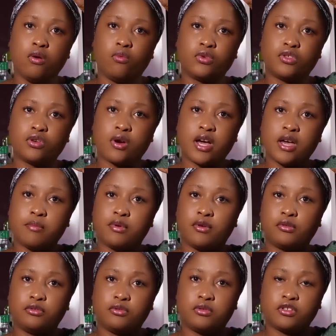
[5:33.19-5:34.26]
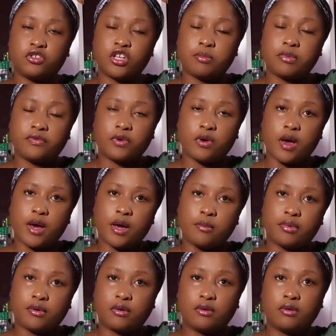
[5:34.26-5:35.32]
with your eyebrows, the shape of your
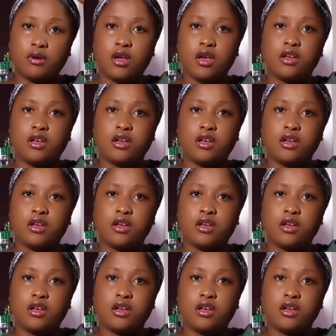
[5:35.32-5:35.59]
eyebrow,